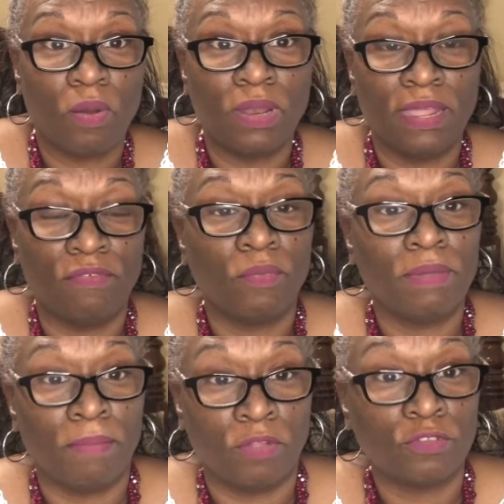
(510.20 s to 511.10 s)
living
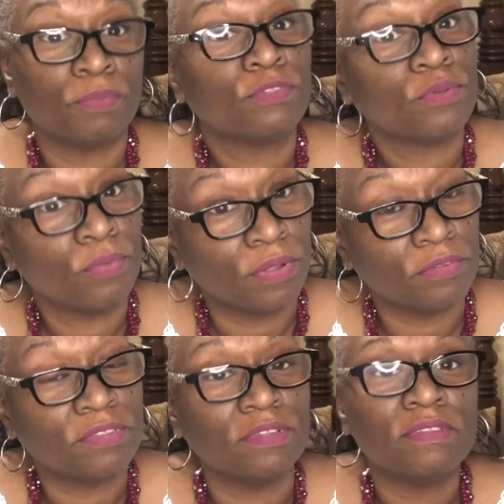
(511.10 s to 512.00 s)
with multiple
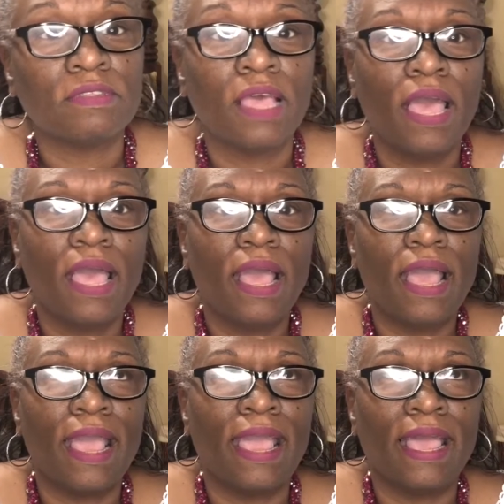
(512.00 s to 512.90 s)
sclerosis.
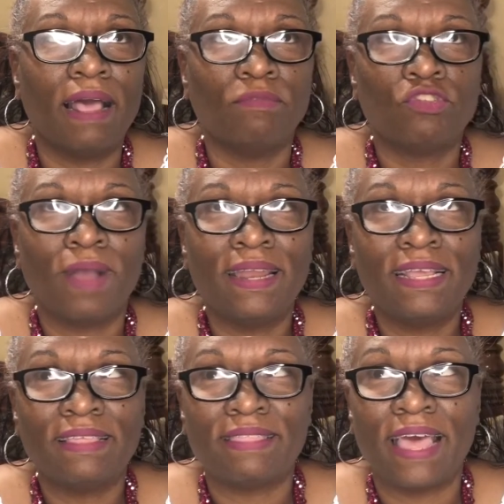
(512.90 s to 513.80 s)
And I'm trying to
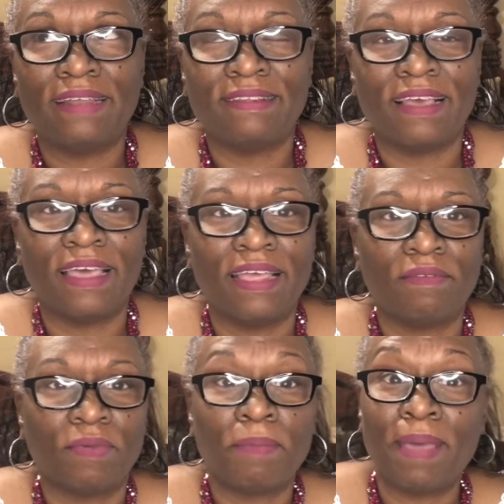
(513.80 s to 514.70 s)
get that done, and
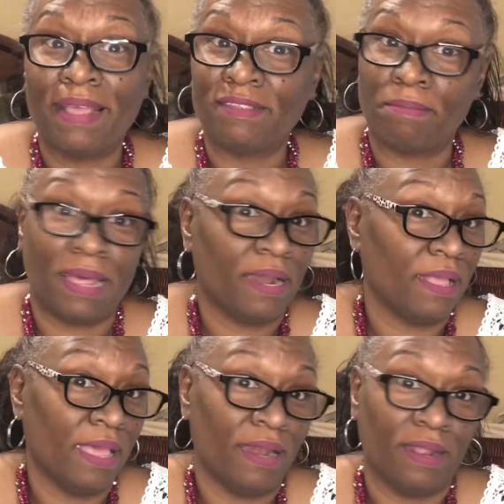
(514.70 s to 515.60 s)
I want to pay somebody
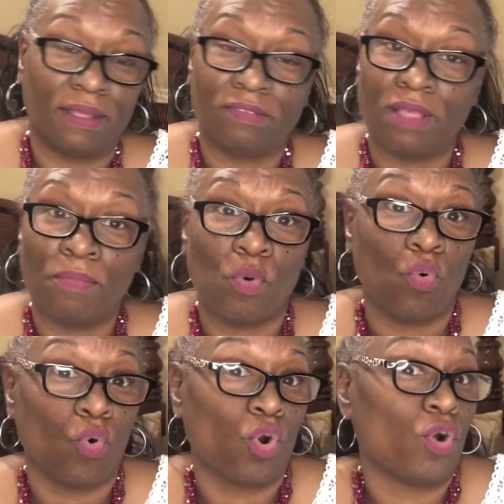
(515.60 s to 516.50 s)
to edit it because I'm
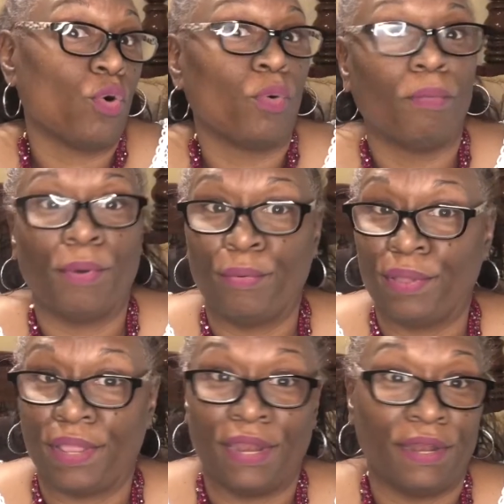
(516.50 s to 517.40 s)
horrible
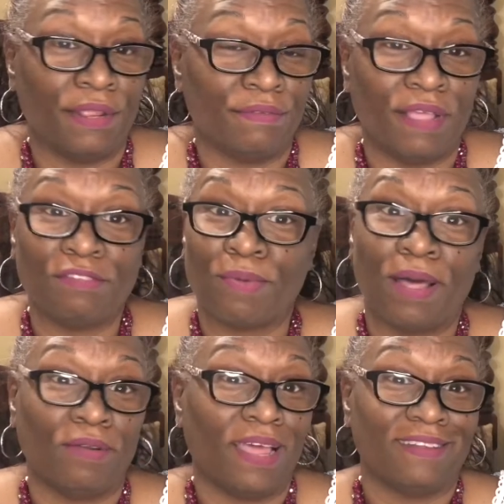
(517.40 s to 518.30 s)
with editing. That's why
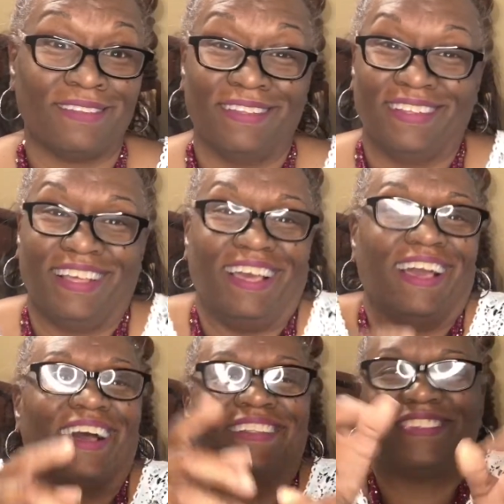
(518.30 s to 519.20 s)
I don't like to...
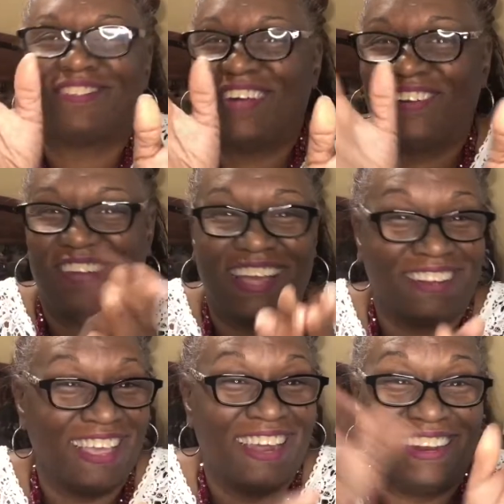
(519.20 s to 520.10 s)
That's why I don't like
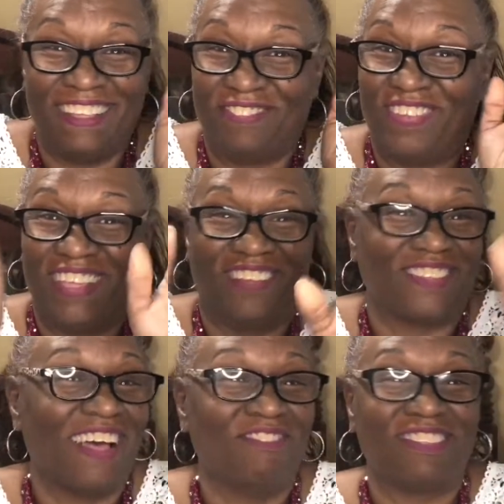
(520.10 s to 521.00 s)
to edit these
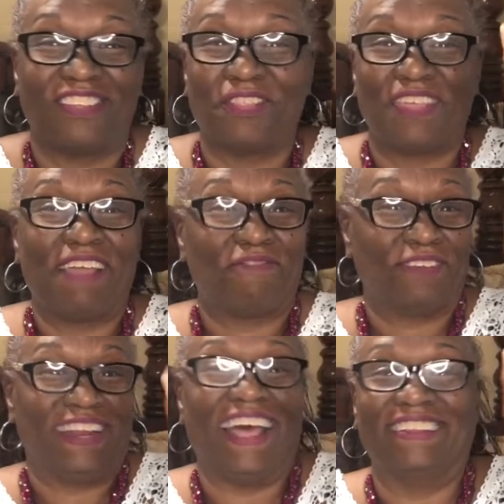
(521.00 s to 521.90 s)
videos. I'm so thankful
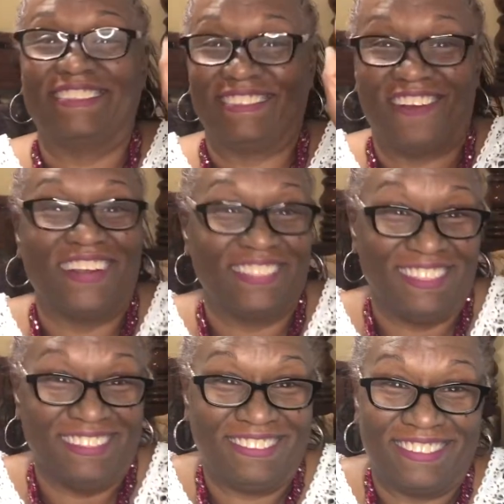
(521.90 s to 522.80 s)
that I started
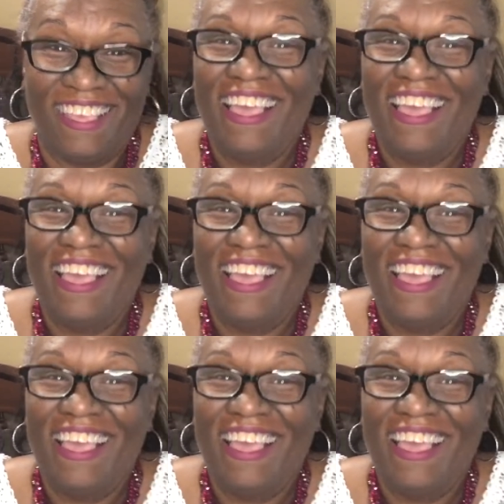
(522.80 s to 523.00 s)
this.